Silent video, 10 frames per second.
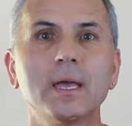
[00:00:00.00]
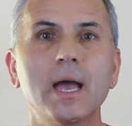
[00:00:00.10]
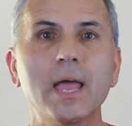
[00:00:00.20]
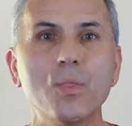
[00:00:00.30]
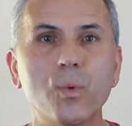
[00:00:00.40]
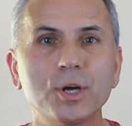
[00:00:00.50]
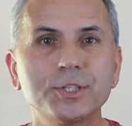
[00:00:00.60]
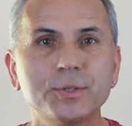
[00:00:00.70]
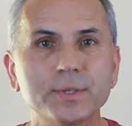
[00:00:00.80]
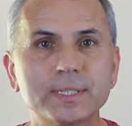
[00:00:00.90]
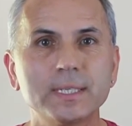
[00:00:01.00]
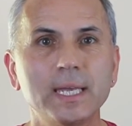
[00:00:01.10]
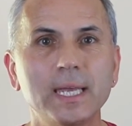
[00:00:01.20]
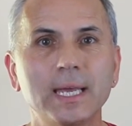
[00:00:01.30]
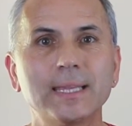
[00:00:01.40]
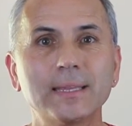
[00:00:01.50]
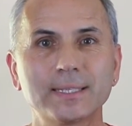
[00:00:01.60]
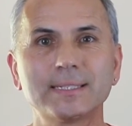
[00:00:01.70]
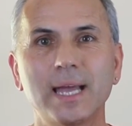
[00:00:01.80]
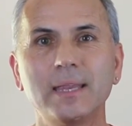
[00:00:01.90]
and once you're seeing and
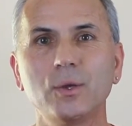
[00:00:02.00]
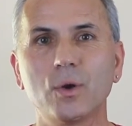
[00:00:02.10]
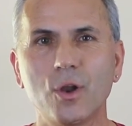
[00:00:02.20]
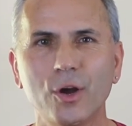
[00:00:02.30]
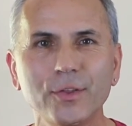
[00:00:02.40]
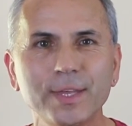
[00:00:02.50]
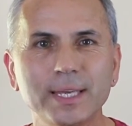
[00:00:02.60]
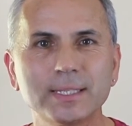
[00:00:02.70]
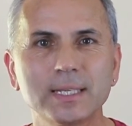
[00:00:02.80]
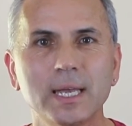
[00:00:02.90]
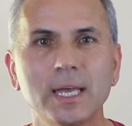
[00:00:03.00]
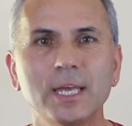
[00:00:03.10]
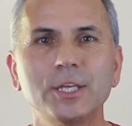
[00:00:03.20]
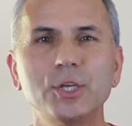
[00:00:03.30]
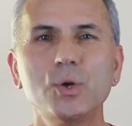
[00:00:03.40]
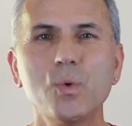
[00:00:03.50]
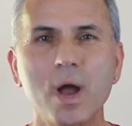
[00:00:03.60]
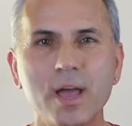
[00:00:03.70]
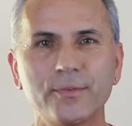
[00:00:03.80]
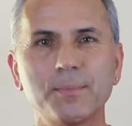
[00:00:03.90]
understanding your learnings, you
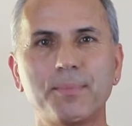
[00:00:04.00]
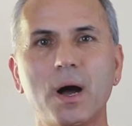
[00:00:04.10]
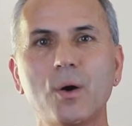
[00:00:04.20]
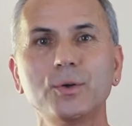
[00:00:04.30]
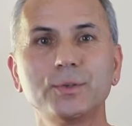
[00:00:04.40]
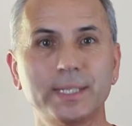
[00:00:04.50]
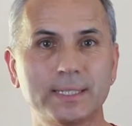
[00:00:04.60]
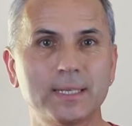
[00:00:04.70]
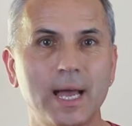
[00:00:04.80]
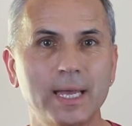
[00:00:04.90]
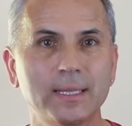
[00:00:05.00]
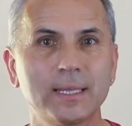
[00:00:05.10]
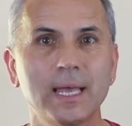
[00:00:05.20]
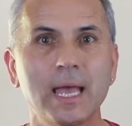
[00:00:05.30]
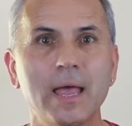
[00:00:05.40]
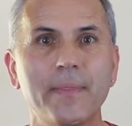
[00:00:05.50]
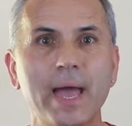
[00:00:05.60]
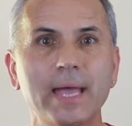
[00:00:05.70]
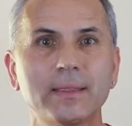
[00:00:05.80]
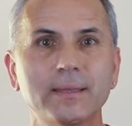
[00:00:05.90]
have the power to decide
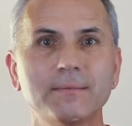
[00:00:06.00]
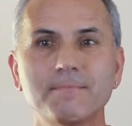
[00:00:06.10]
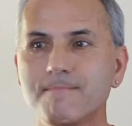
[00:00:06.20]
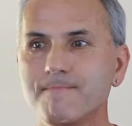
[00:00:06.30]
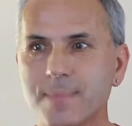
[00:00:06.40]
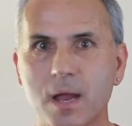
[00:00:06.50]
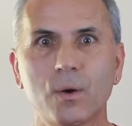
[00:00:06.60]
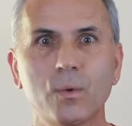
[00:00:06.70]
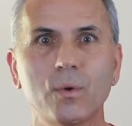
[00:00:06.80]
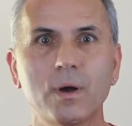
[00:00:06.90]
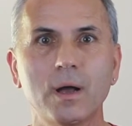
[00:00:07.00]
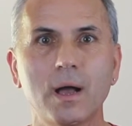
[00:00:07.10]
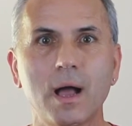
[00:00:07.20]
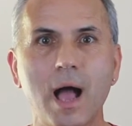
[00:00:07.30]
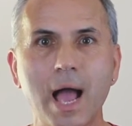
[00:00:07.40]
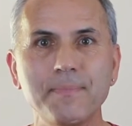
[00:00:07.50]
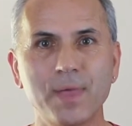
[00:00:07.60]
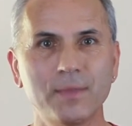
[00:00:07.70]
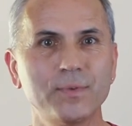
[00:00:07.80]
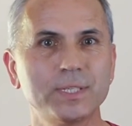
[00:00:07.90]
that now I'm
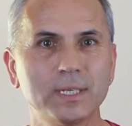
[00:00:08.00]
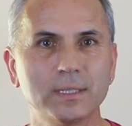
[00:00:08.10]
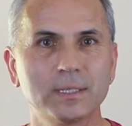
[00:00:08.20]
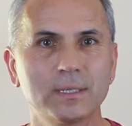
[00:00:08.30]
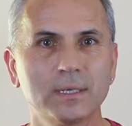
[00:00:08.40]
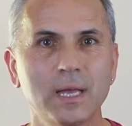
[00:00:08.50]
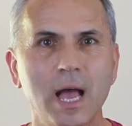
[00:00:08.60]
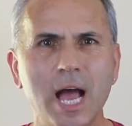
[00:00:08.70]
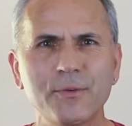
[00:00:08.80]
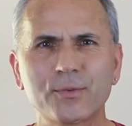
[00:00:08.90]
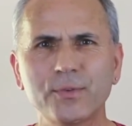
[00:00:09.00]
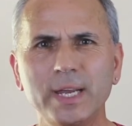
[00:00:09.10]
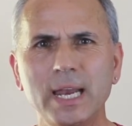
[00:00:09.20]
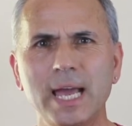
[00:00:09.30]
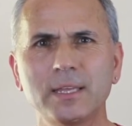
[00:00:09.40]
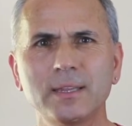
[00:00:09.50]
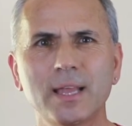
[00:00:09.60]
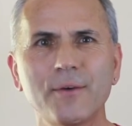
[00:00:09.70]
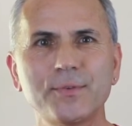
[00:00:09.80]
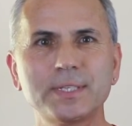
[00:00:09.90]
done with it. I've really had
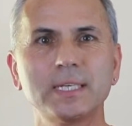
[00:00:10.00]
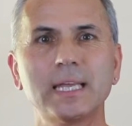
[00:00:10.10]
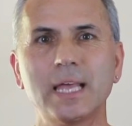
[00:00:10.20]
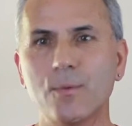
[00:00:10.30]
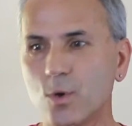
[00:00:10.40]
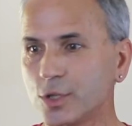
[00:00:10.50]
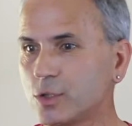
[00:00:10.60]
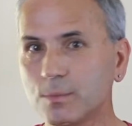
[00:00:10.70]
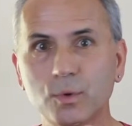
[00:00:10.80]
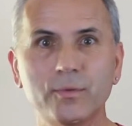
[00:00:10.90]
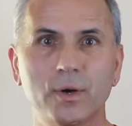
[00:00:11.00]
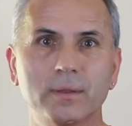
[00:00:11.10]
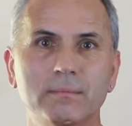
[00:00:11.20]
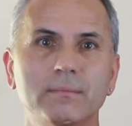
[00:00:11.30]
enough with it and I want to move on.